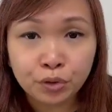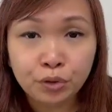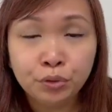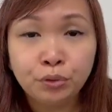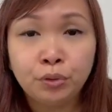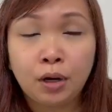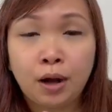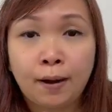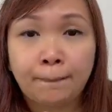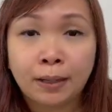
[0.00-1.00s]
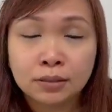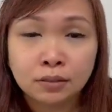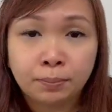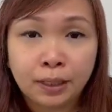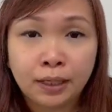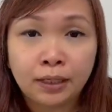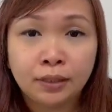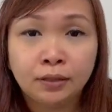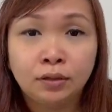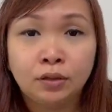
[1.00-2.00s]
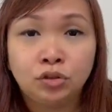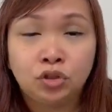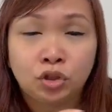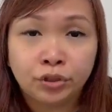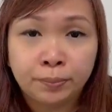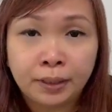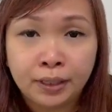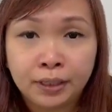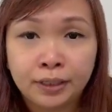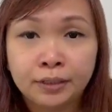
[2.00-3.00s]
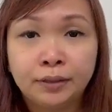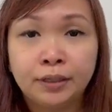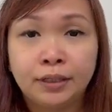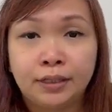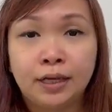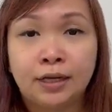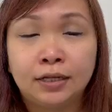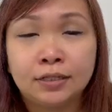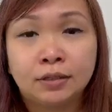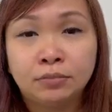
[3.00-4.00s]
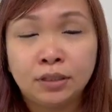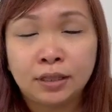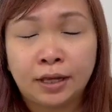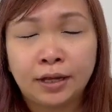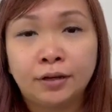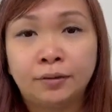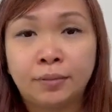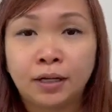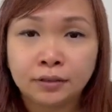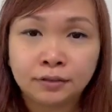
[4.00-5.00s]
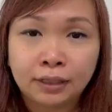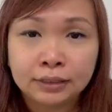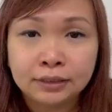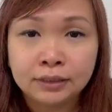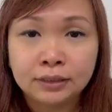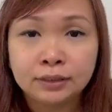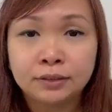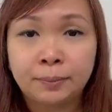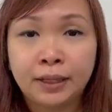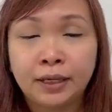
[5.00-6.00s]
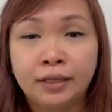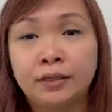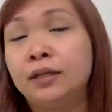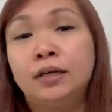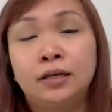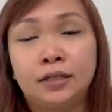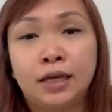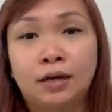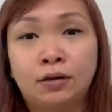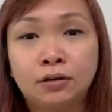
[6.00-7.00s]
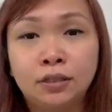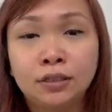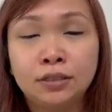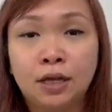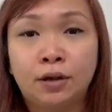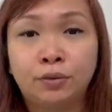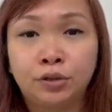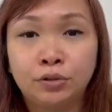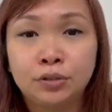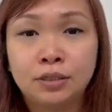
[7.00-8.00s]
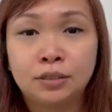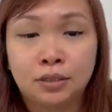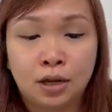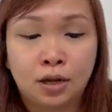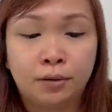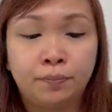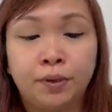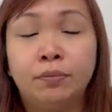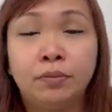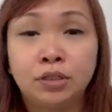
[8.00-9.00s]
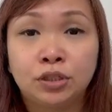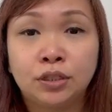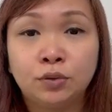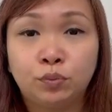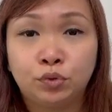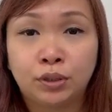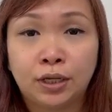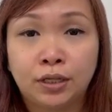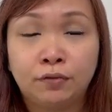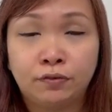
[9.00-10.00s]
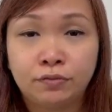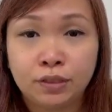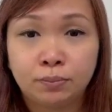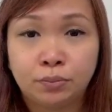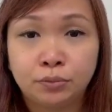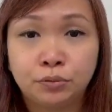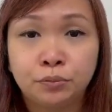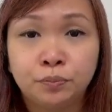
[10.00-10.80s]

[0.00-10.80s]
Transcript: you know uh, muscle pain joint pain yeah it's something like um, arthritis pain yeah all this I will use um, a mixture together with deep blue